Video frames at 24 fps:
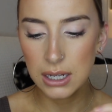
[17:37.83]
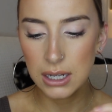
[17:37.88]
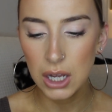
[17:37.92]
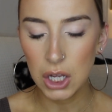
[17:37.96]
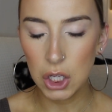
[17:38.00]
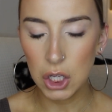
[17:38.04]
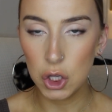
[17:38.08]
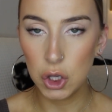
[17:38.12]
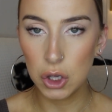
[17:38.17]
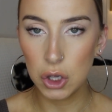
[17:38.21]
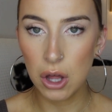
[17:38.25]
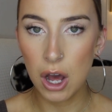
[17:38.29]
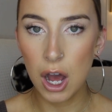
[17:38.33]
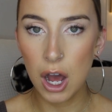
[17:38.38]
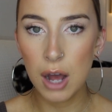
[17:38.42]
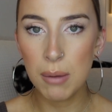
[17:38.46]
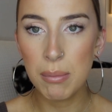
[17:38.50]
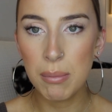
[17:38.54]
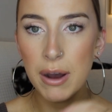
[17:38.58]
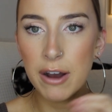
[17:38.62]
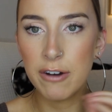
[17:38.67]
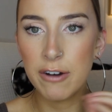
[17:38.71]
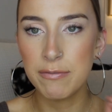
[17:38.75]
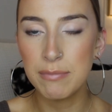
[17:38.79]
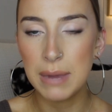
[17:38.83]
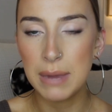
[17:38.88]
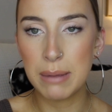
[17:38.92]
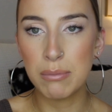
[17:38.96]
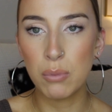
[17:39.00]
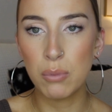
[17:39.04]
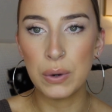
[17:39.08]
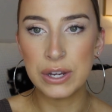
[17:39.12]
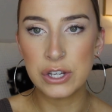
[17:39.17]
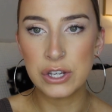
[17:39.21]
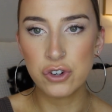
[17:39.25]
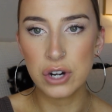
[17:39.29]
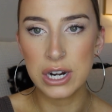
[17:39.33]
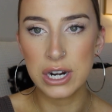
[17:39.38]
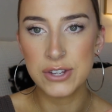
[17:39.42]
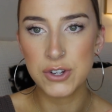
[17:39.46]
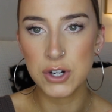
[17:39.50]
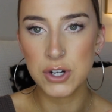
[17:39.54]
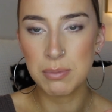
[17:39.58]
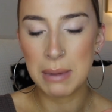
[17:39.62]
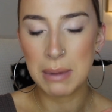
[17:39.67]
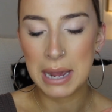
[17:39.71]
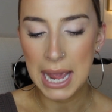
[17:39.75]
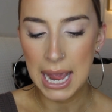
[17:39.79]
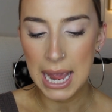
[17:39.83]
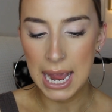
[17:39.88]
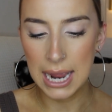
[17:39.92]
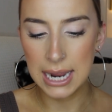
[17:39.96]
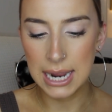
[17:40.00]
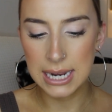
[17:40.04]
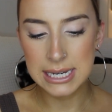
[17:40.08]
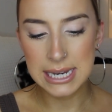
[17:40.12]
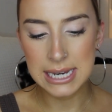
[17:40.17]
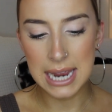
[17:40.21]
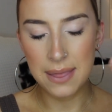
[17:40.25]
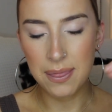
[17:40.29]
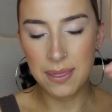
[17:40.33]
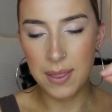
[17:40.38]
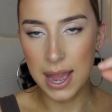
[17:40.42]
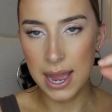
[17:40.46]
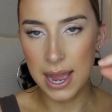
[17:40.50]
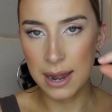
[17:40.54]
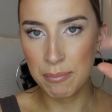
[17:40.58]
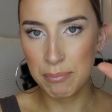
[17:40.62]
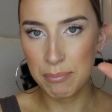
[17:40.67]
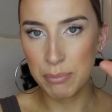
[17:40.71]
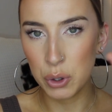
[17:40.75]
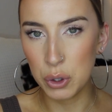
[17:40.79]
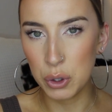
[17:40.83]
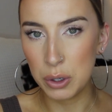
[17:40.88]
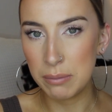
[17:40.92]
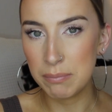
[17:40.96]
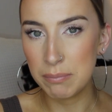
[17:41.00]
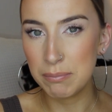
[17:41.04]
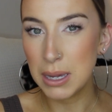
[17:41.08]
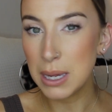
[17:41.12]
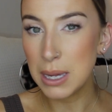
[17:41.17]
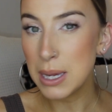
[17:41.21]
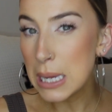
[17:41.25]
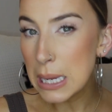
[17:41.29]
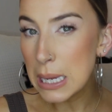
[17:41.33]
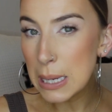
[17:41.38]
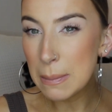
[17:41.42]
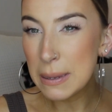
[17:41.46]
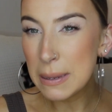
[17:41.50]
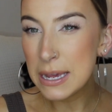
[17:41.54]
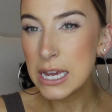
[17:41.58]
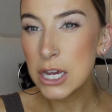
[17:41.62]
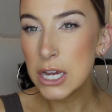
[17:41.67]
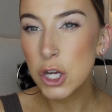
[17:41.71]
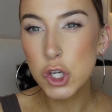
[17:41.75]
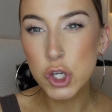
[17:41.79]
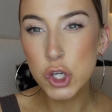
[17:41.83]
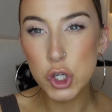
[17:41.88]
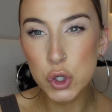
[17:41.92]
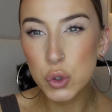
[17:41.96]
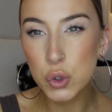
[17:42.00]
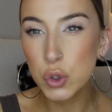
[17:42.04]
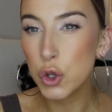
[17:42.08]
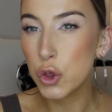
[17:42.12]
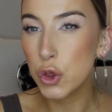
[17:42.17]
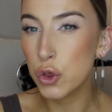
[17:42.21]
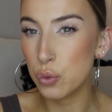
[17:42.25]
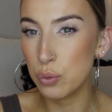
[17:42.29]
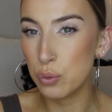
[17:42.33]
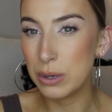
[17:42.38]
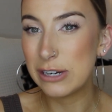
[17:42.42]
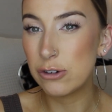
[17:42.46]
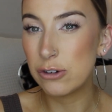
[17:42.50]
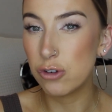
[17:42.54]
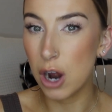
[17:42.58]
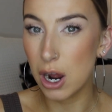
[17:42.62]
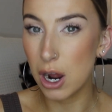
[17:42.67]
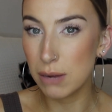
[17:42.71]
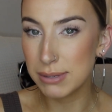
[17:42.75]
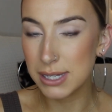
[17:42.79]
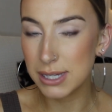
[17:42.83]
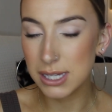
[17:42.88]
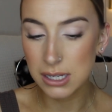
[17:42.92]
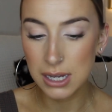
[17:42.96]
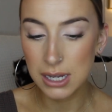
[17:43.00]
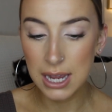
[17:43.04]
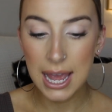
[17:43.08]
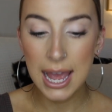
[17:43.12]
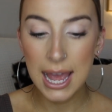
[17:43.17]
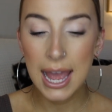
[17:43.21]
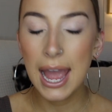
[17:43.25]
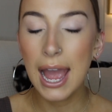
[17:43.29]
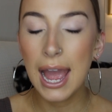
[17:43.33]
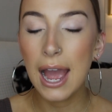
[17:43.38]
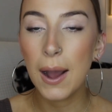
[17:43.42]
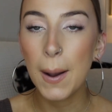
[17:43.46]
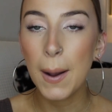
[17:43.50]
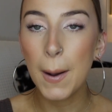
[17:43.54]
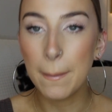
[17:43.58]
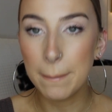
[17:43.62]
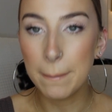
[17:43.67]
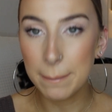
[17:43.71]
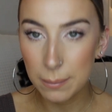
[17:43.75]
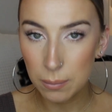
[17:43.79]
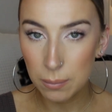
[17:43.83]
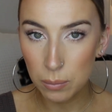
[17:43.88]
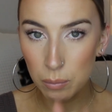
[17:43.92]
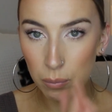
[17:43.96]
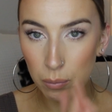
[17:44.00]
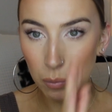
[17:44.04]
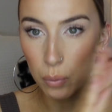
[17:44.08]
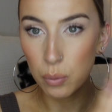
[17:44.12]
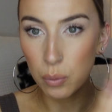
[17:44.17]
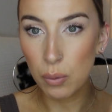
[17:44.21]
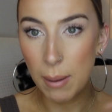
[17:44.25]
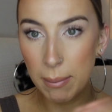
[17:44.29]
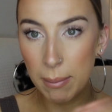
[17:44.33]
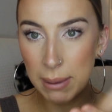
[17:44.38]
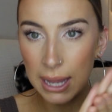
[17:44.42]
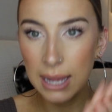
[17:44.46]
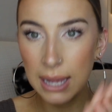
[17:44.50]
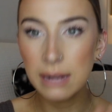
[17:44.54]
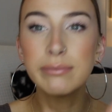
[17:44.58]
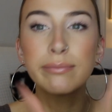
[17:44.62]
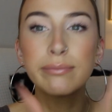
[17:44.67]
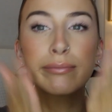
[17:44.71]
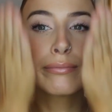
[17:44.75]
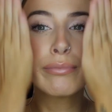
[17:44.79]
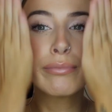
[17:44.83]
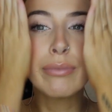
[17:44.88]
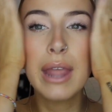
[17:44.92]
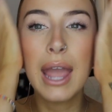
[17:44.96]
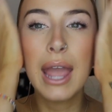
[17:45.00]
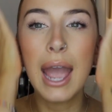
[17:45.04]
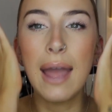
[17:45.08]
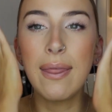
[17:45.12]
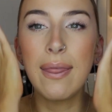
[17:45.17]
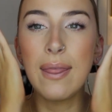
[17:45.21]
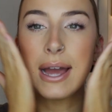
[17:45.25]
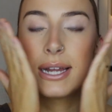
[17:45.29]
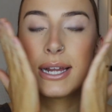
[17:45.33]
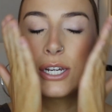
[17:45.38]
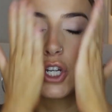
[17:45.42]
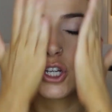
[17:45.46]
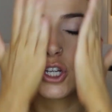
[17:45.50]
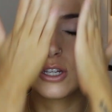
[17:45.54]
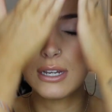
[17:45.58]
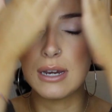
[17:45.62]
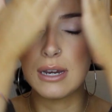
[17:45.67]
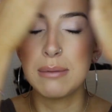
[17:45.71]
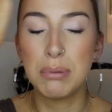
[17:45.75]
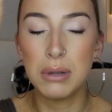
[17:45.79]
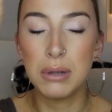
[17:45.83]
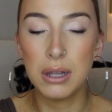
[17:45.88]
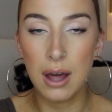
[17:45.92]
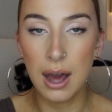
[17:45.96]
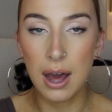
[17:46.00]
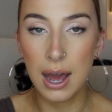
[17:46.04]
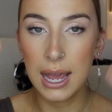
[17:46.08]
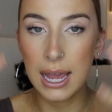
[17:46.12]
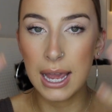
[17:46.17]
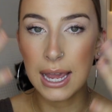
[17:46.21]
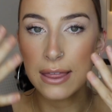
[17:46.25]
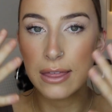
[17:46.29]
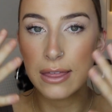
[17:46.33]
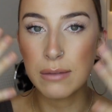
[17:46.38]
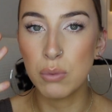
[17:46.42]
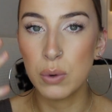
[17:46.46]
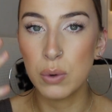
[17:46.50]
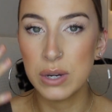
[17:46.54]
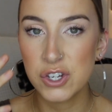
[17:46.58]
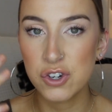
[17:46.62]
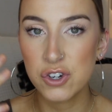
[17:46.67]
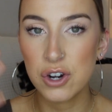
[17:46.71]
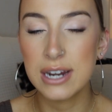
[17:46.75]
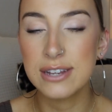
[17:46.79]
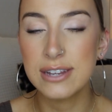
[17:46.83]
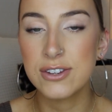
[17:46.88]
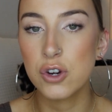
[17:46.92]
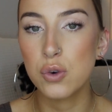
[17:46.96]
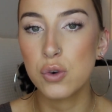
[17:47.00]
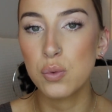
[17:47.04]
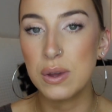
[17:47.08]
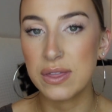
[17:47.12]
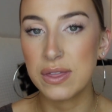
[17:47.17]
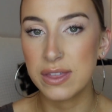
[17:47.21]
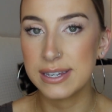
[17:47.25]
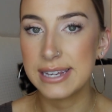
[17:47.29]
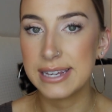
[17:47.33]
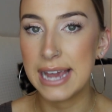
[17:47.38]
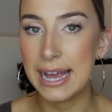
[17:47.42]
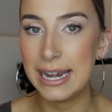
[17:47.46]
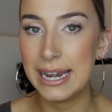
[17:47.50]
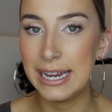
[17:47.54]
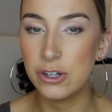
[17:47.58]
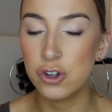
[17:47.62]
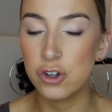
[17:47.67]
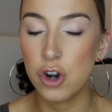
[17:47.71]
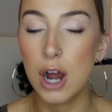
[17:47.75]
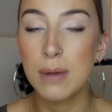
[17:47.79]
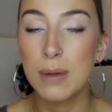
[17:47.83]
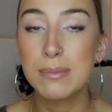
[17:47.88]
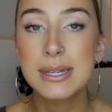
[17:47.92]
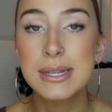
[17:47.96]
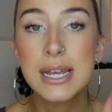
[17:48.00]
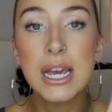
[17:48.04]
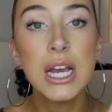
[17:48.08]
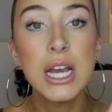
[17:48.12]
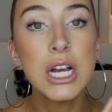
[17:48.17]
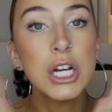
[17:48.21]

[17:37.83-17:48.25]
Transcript: a glob of my moisturizer in my hand and then put maybe 2 to 3 drops. I'll rub it and then just apply the moisturizer with the tanning drops